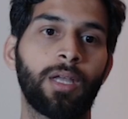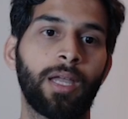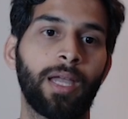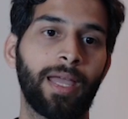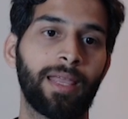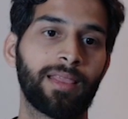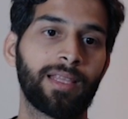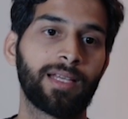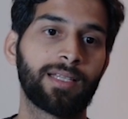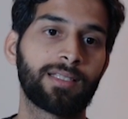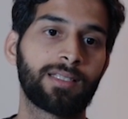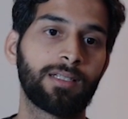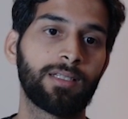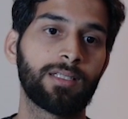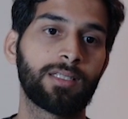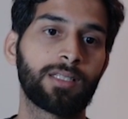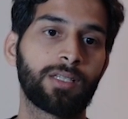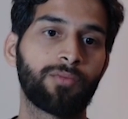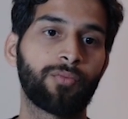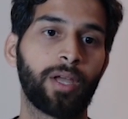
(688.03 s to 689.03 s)
And that's the
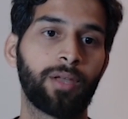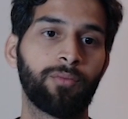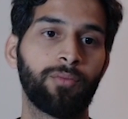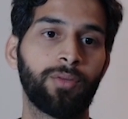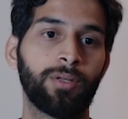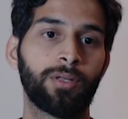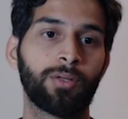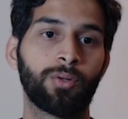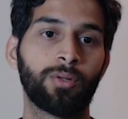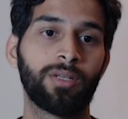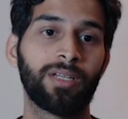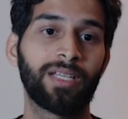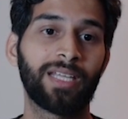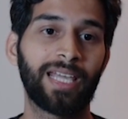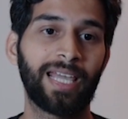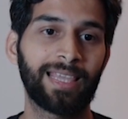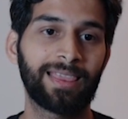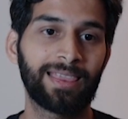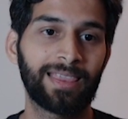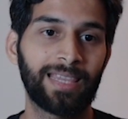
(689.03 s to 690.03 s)
reason why we could
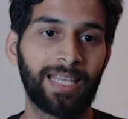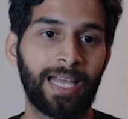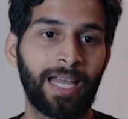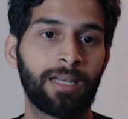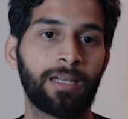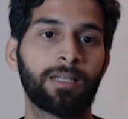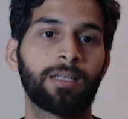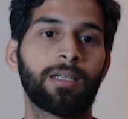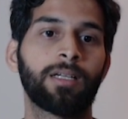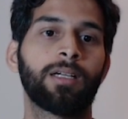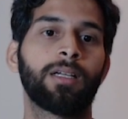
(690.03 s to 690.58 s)
get that